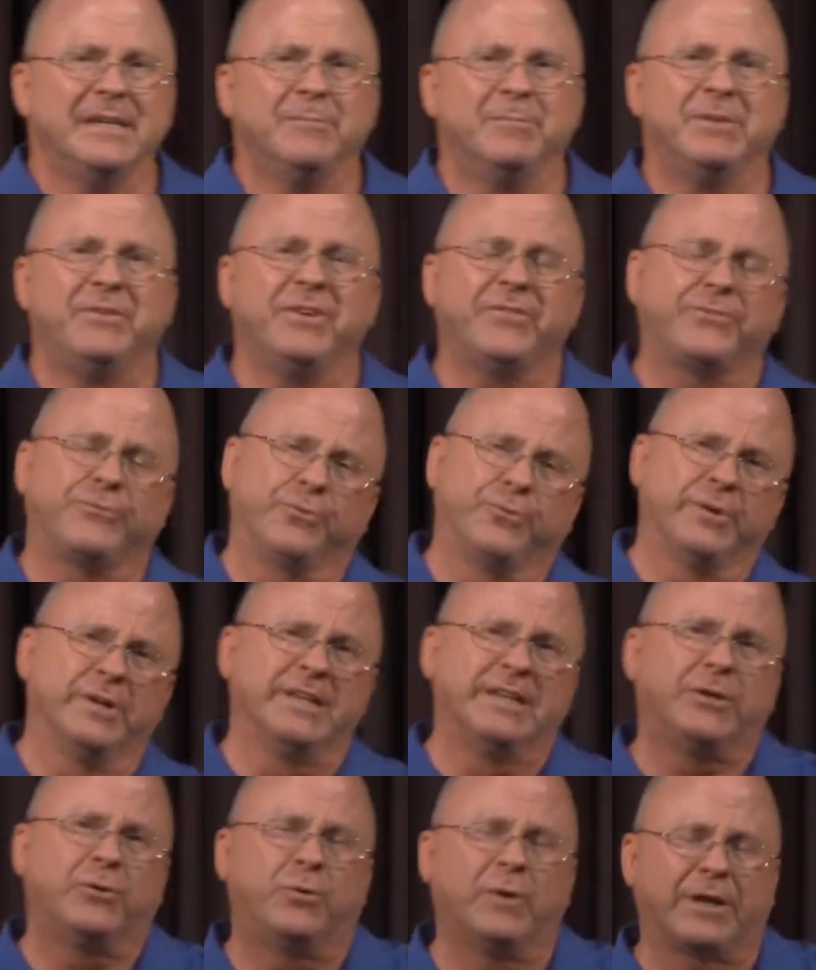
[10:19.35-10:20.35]
But just
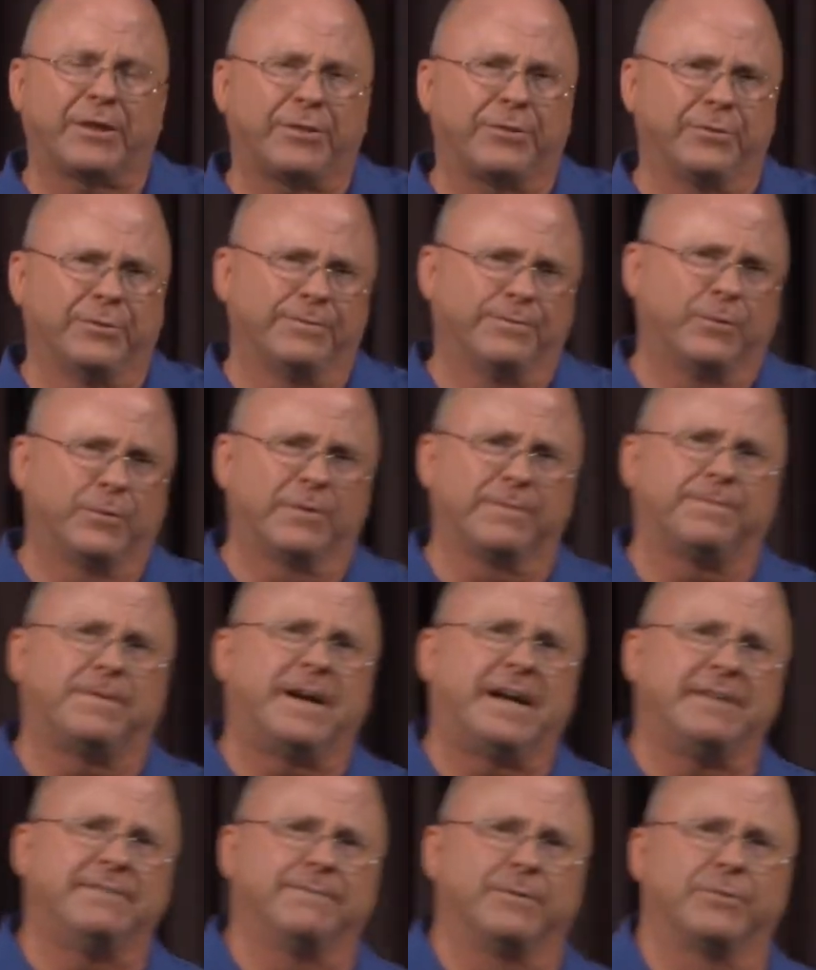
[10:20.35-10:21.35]
really quick through 4 or
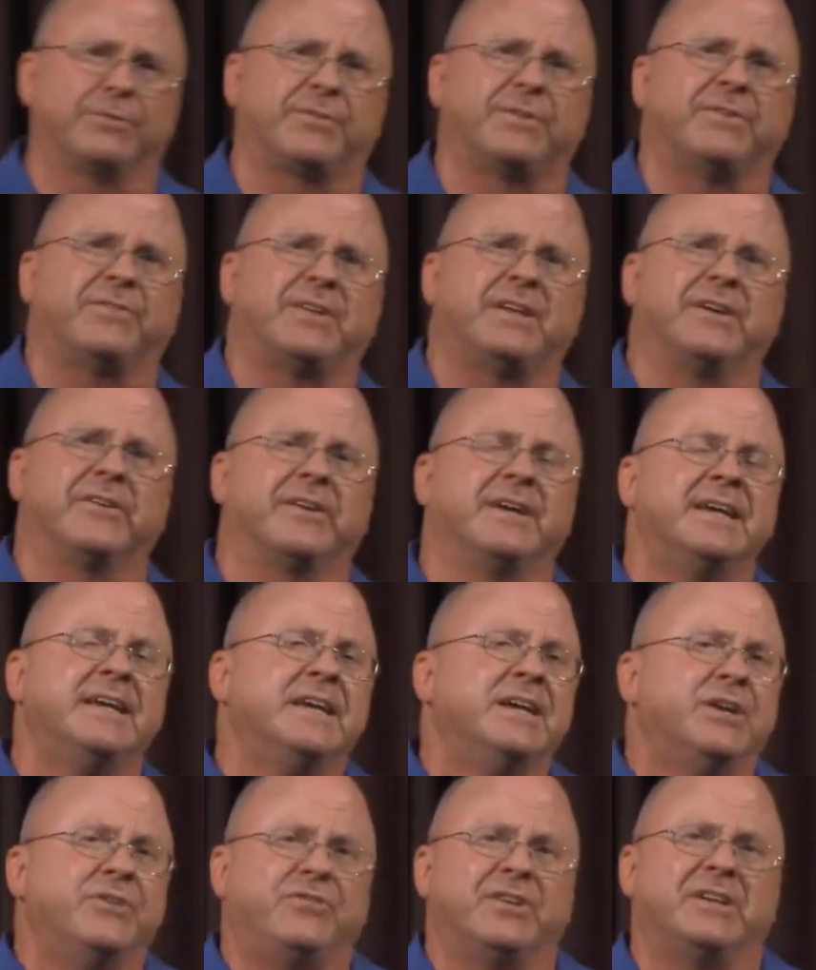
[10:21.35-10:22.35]
5 verses here,
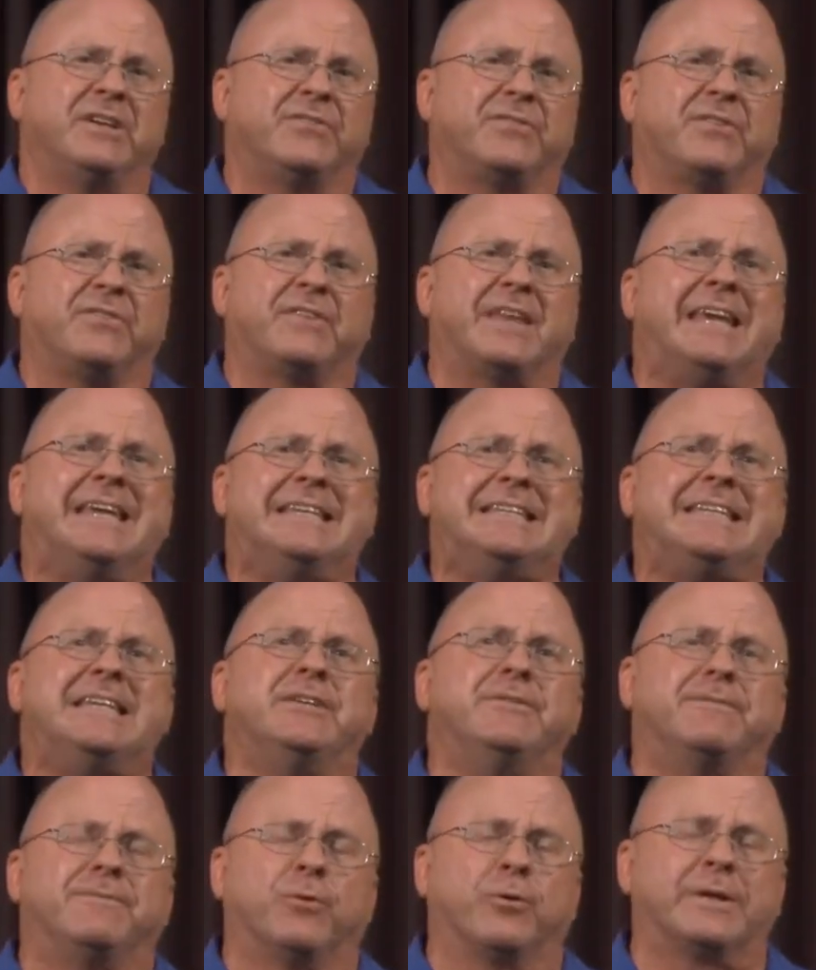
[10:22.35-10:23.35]
Genesis
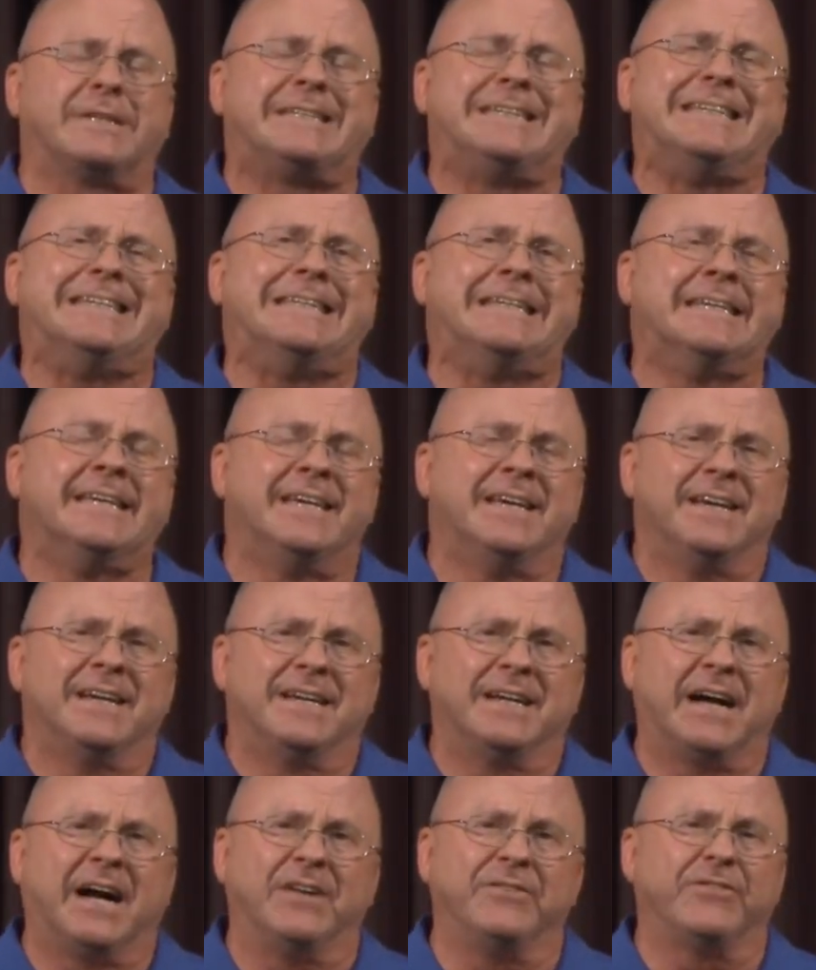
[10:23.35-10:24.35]
18:14,
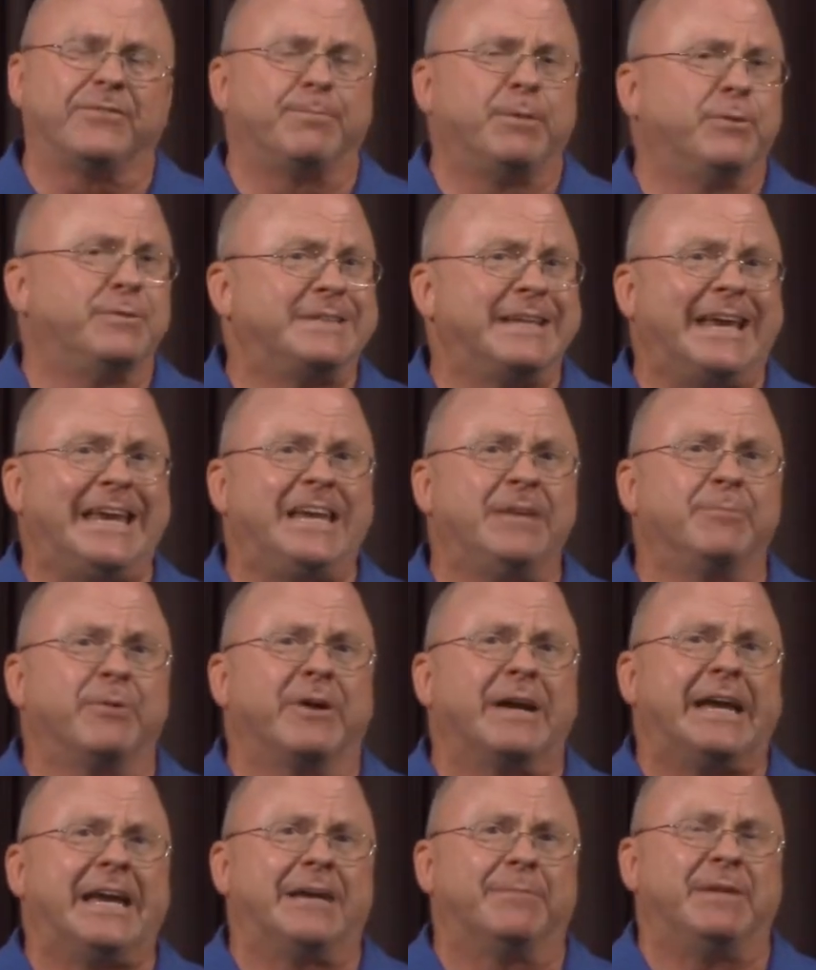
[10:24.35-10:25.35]
God spoke to
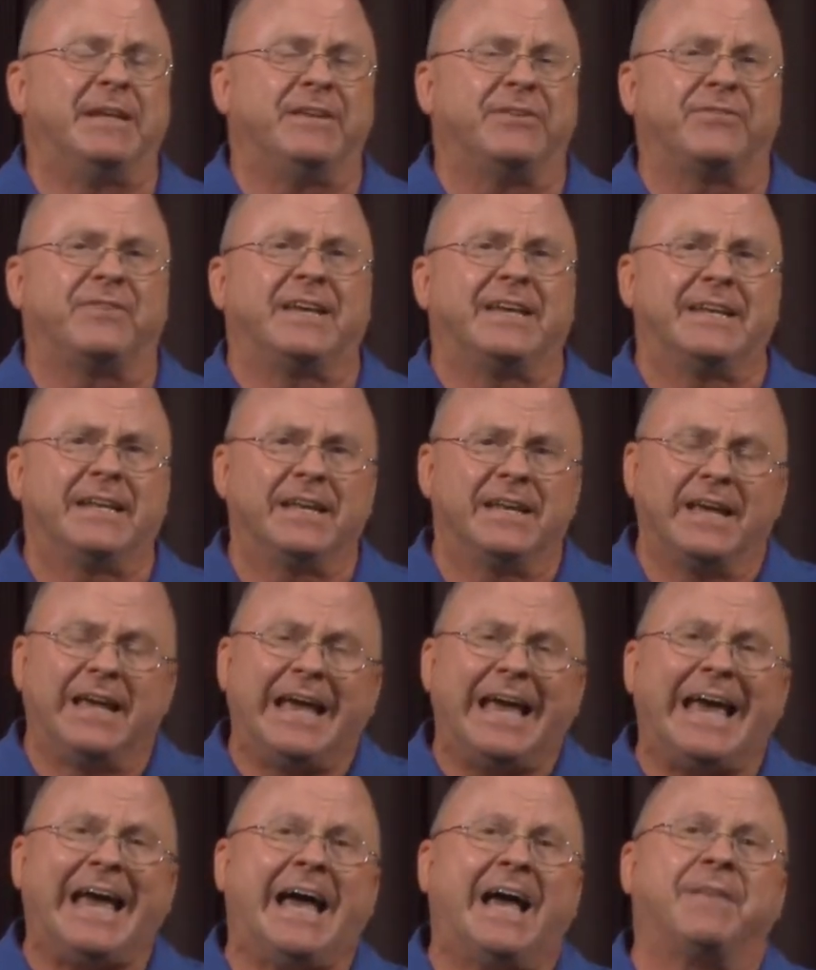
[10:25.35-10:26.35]
Abraham and he said,
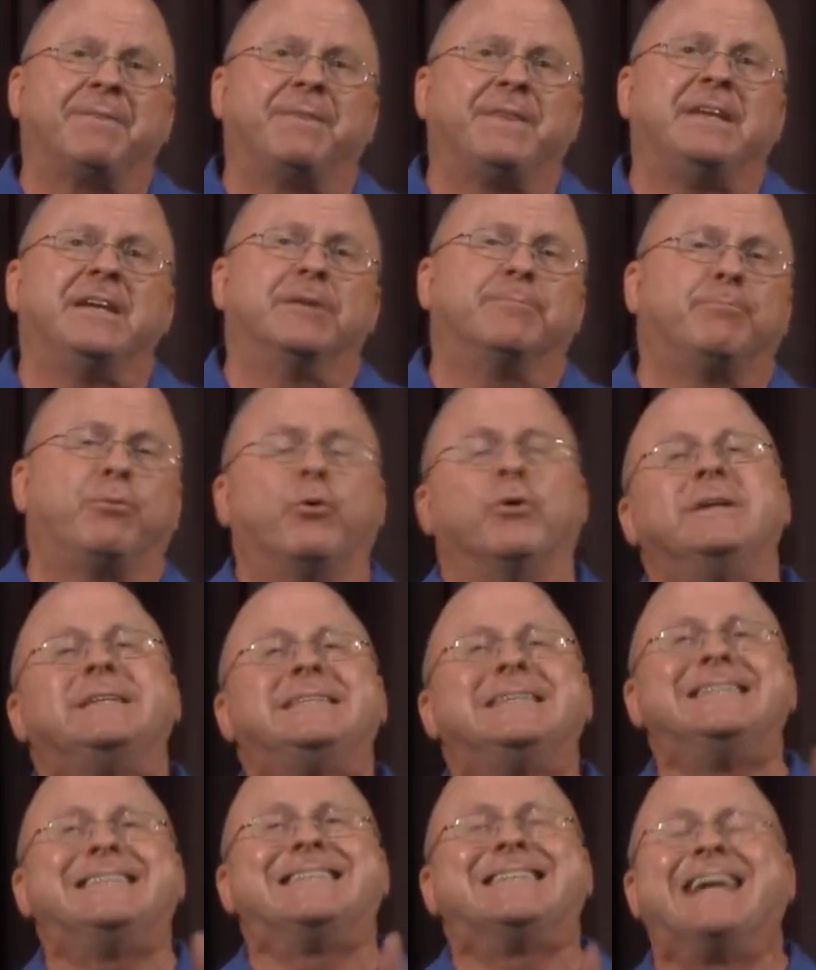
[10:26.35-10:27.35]
"At the
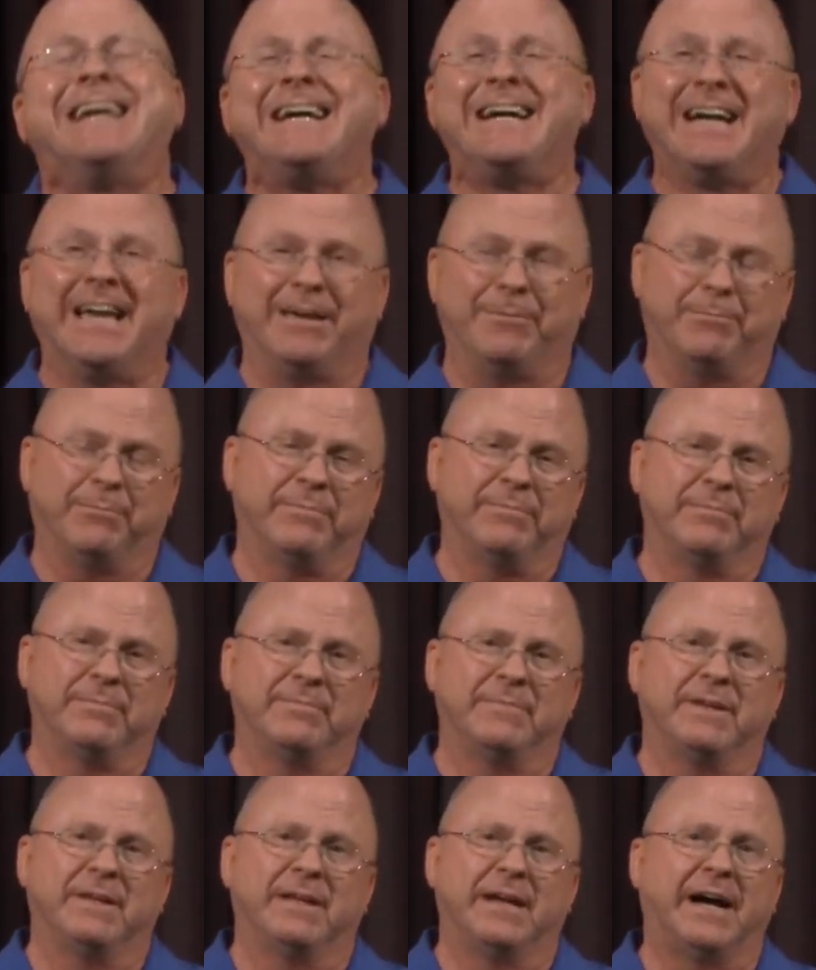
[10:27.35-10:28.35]
appointed time,
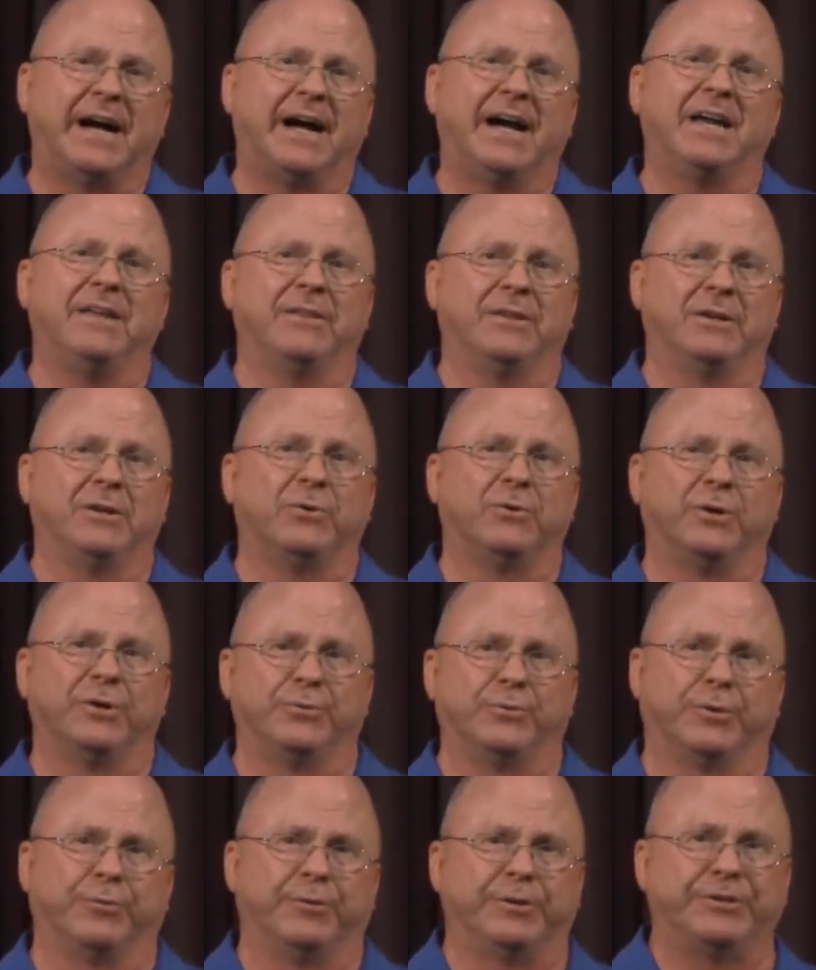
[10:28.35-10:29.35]
I, the Lord,
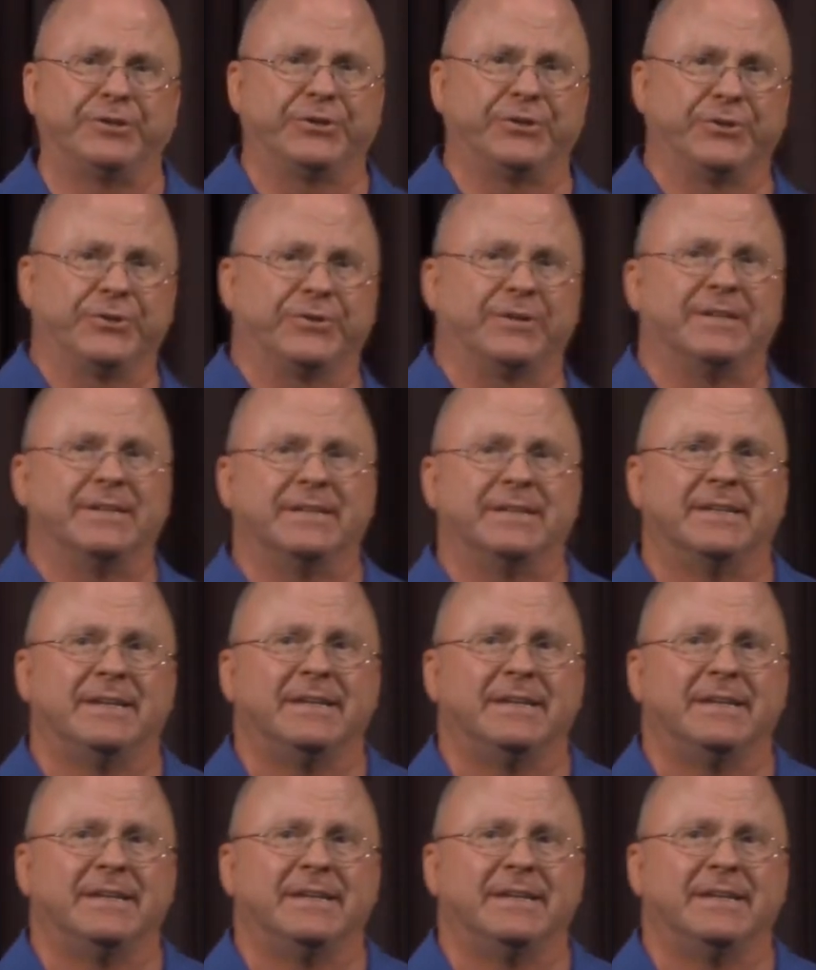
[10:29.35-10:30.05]
will return,